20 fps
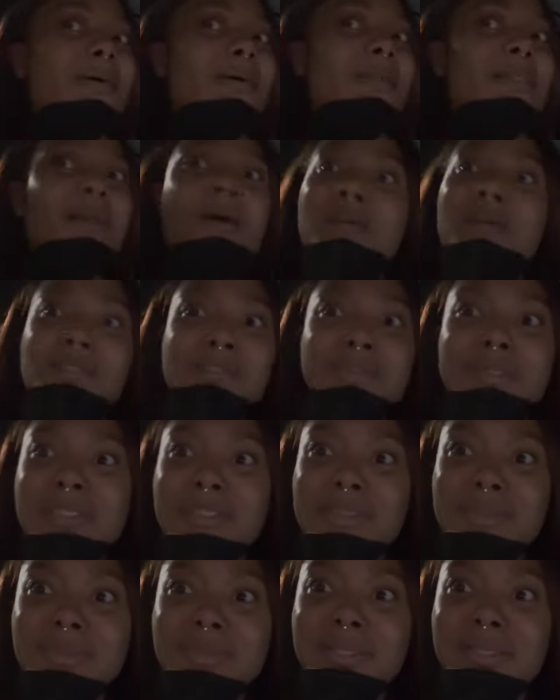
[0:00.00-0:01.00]
long story
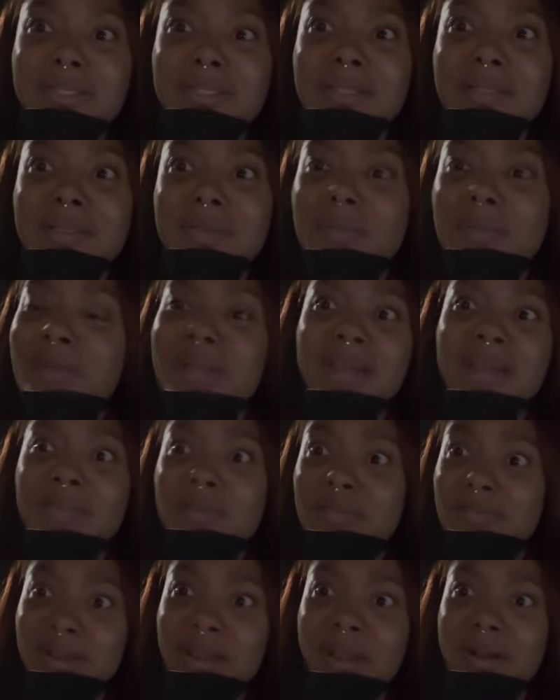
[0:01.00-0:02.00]
short, we never
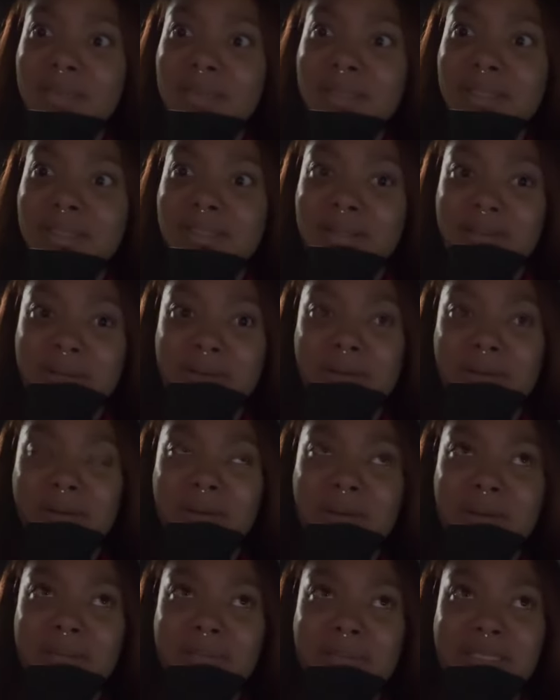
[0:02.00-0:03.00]
found it.
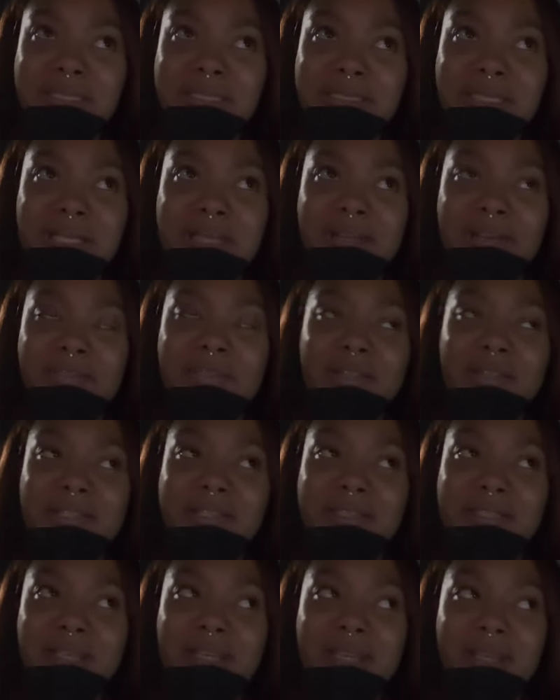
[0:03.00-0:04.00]
Um, she said, if
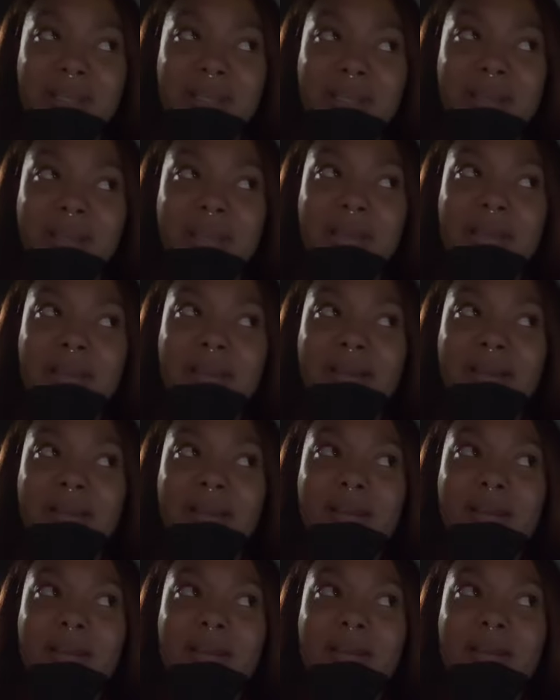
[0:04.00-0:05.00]
anything,
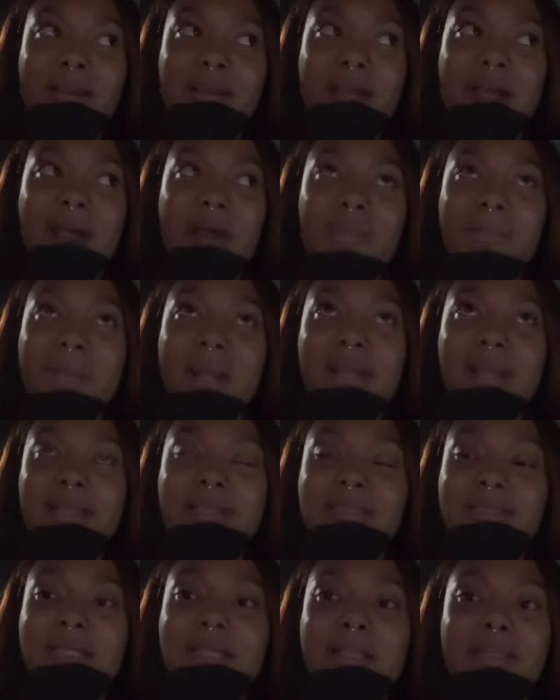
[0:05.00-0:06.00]
I
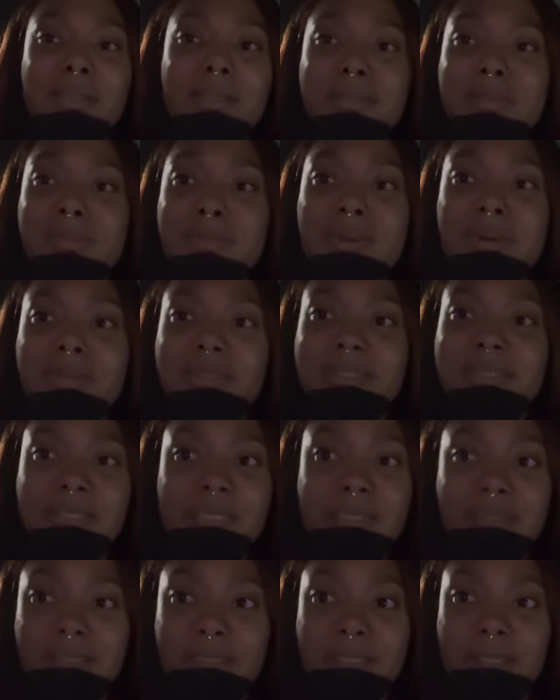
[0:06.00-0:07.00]
might end up, you know,
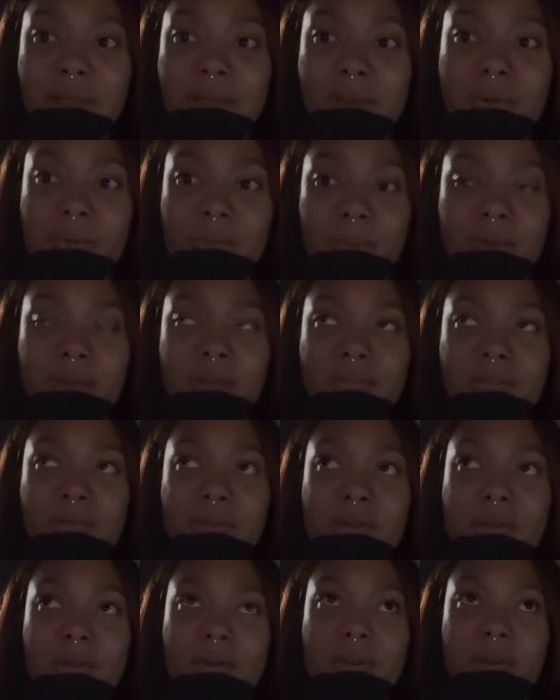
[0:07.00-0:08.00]
sneezing it out or
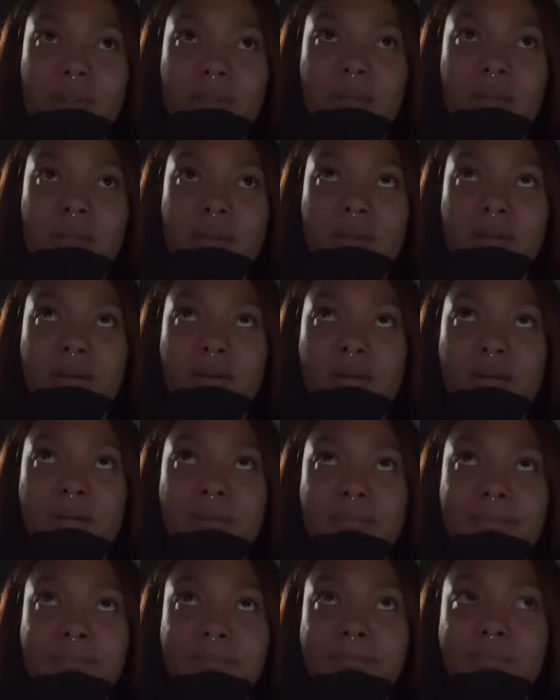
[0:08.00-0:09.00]
whatever. And,
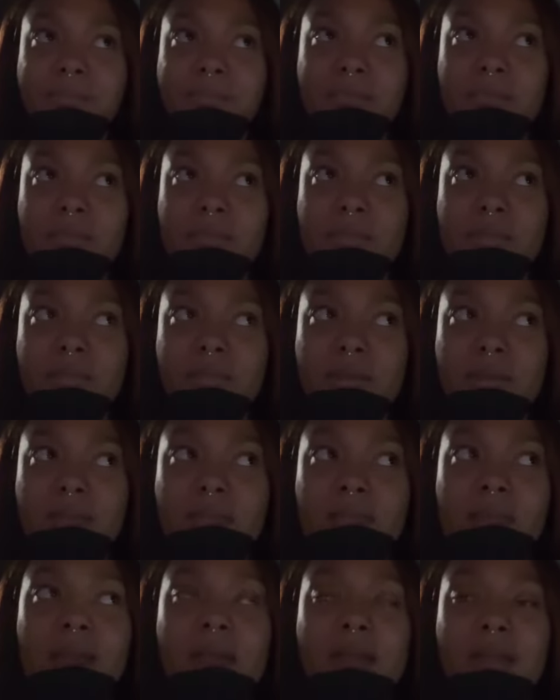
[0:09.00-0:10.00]
um,
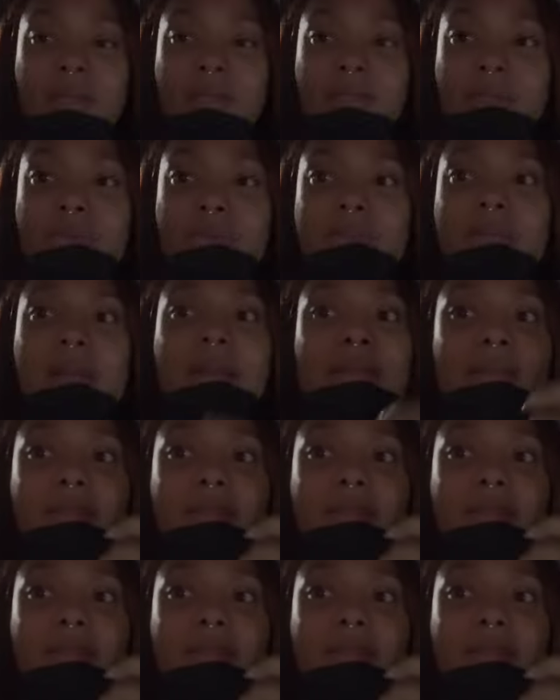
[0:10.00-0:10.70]
that I could use like a